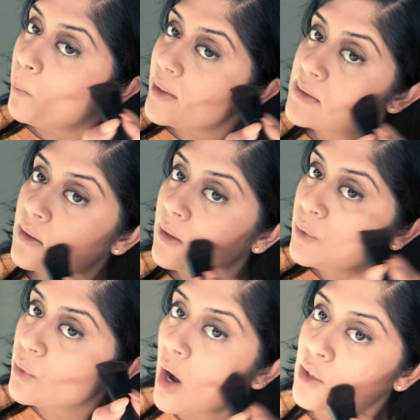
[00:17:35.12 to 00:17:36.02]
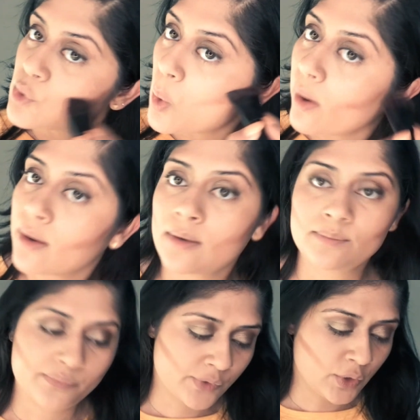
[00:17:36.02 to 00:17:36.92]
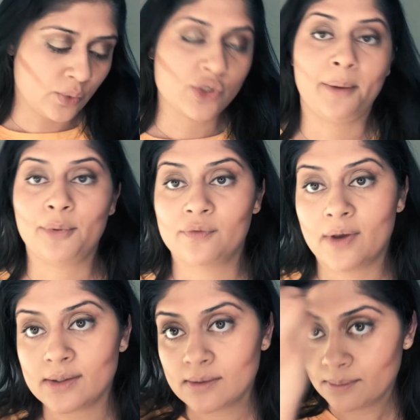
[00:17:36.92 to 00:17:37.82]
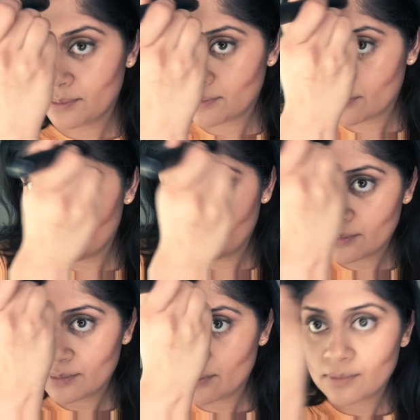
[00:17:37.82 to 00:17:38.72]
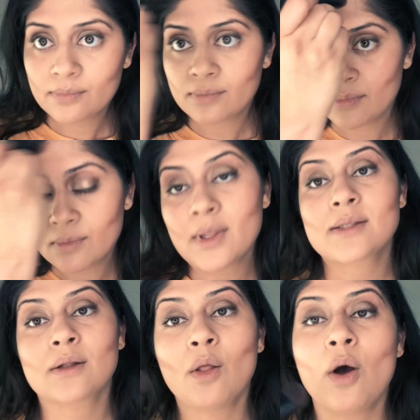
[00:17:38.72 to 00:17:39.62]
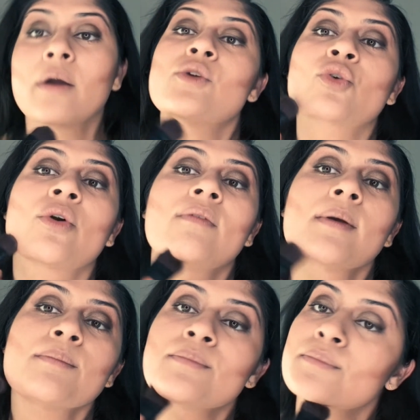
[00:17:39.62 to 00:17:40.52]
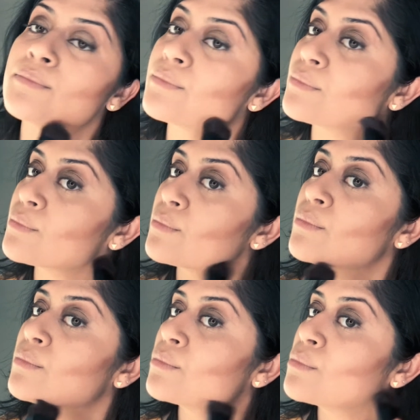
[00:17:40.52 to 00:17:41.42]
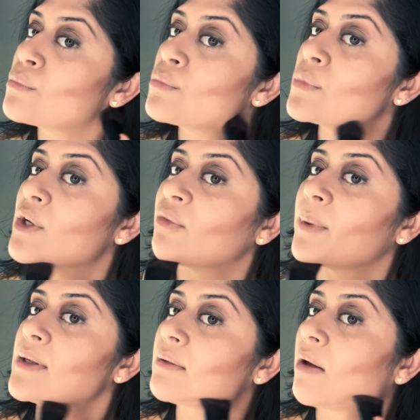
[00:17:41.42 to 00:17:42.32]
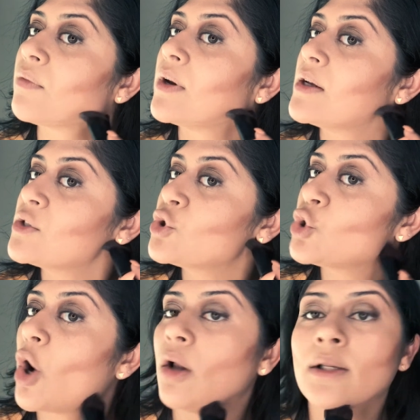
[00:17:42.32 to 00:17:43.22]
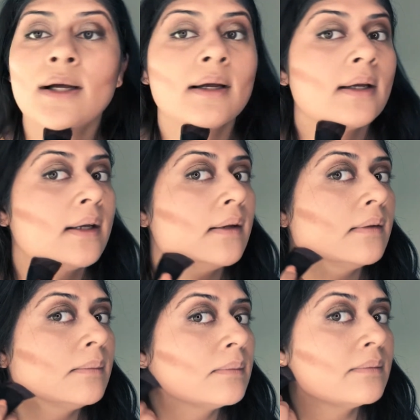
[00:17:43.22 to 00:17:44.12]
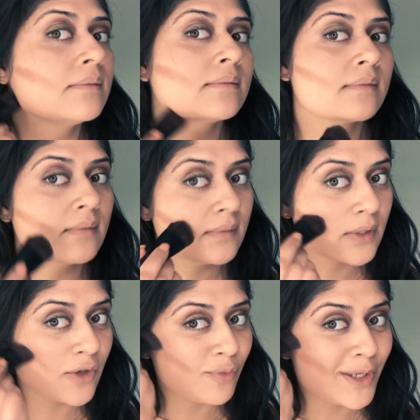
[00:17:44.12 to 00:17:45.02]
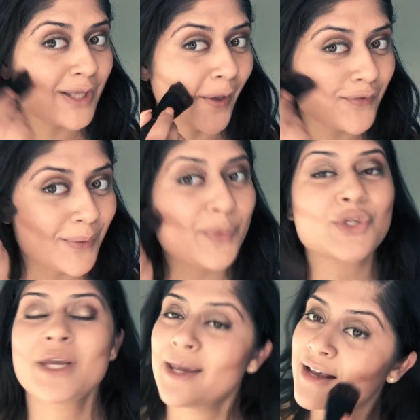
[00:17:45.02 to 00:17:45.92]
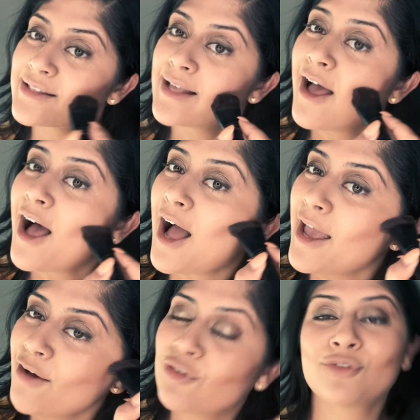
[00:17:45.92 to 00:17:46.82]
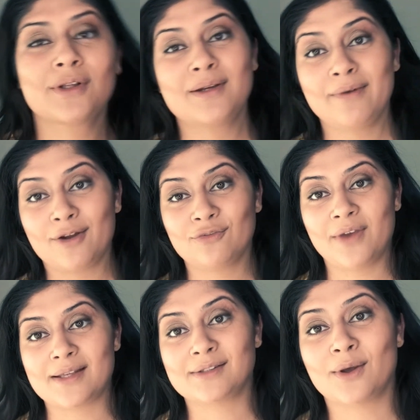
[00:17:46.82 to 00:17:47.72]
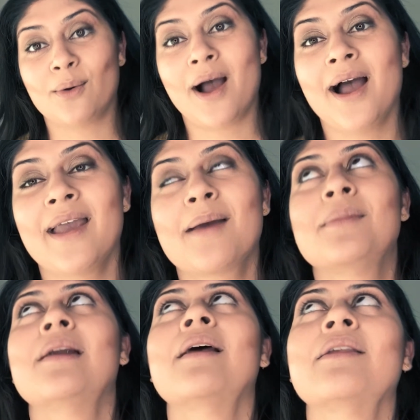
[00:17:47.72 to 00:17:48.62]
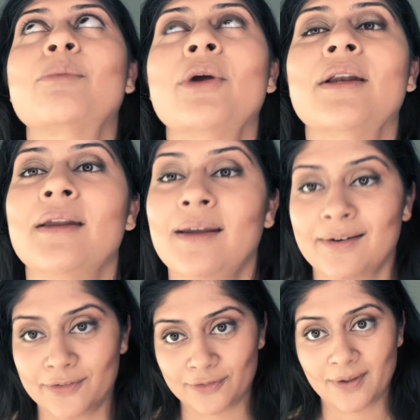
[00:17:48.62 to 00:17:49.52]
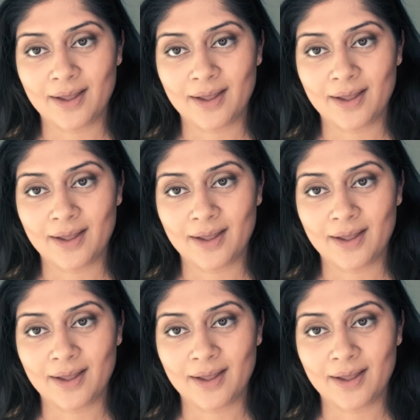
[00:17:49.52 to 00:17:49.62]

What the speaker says: Basically, you contour to shape your face. That's the long and short of it. Give myself a nice jawline. Give myself some cheeks. I have a really round face, so I am in desperate need of